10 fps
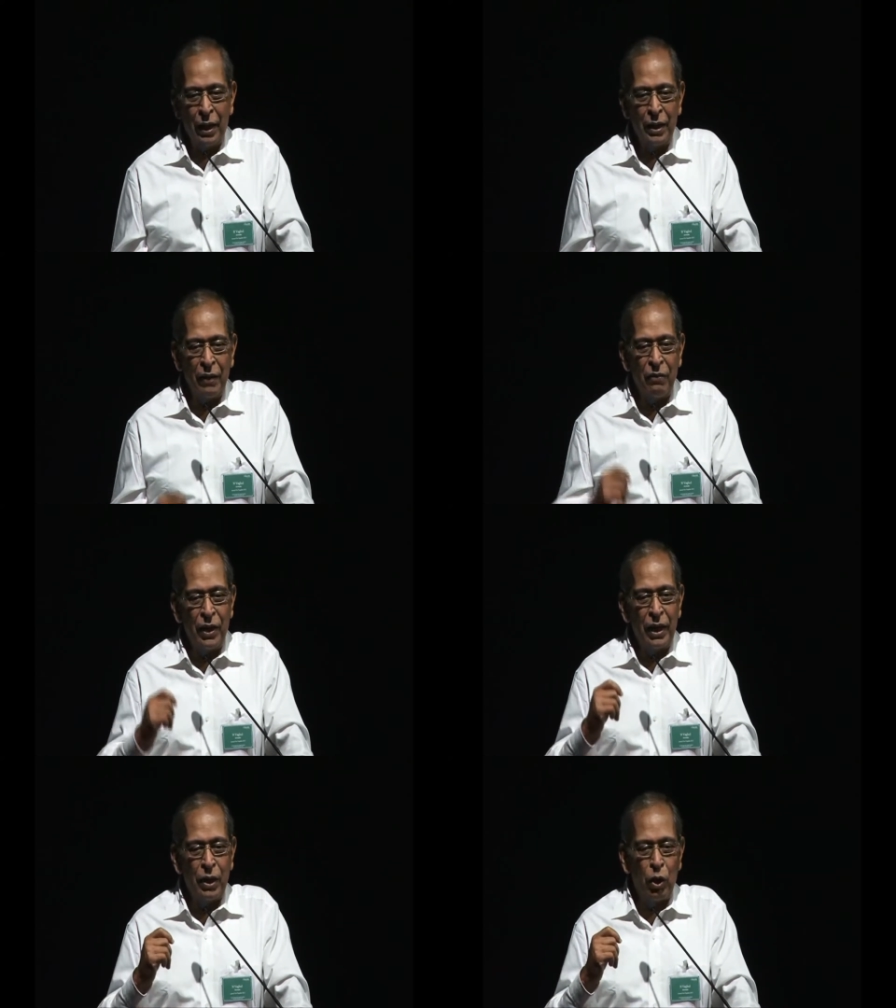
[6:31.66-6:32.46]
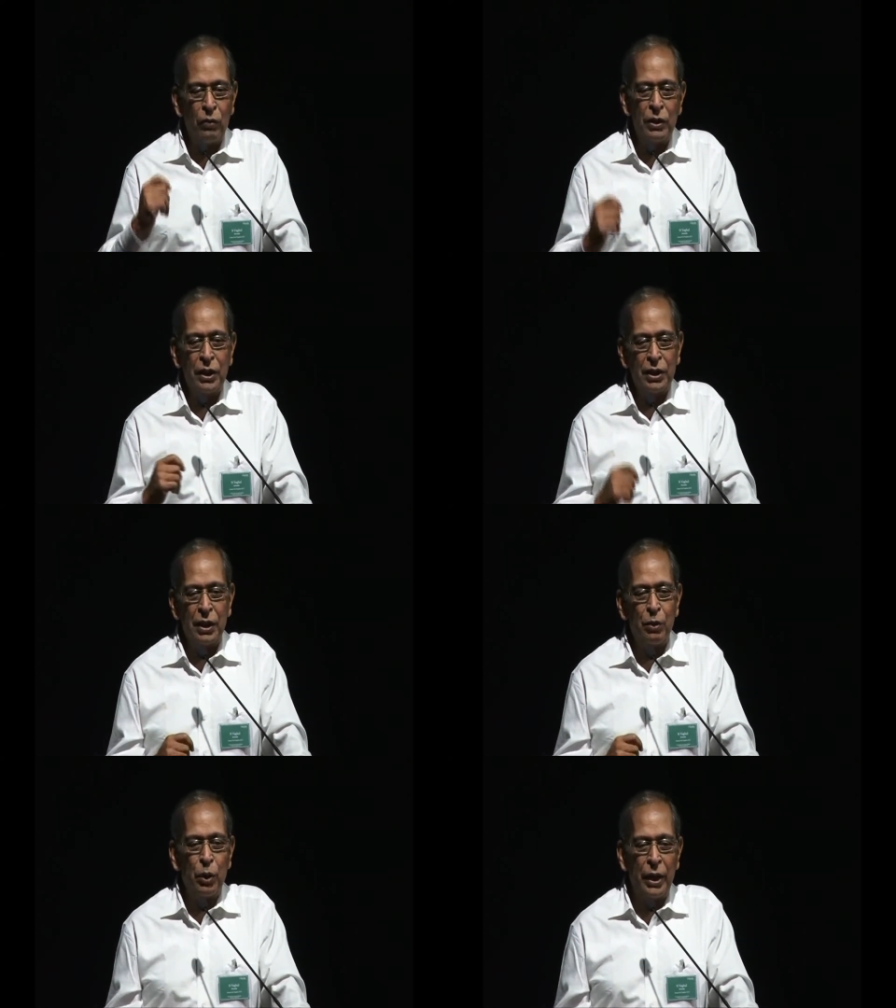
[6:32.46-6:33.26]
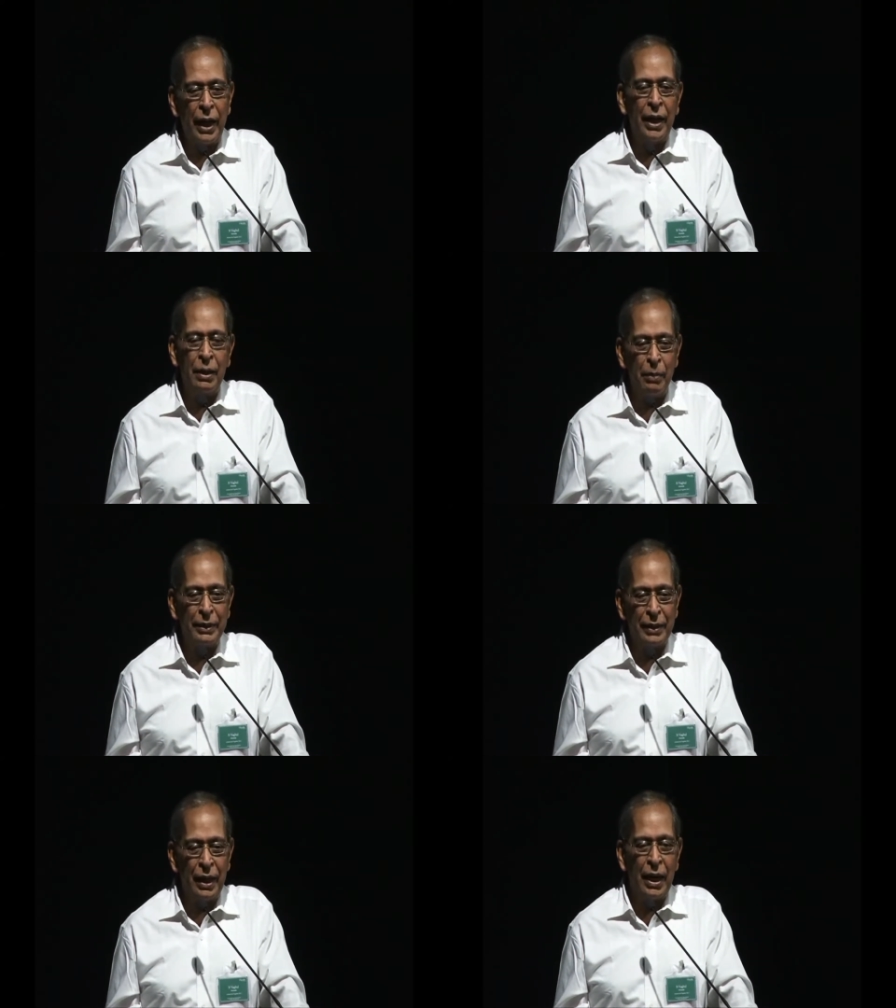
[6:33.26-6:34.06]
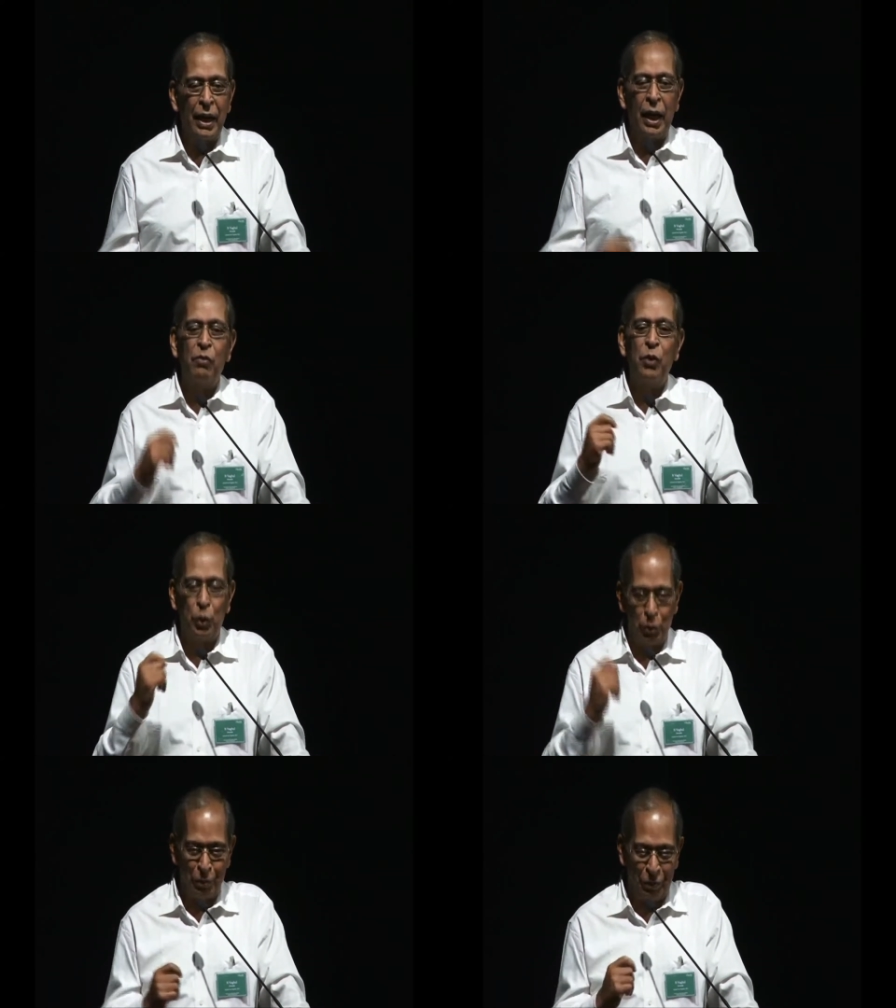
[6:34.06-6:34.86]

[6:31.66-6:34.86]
and every conversation would end by saying, I love you.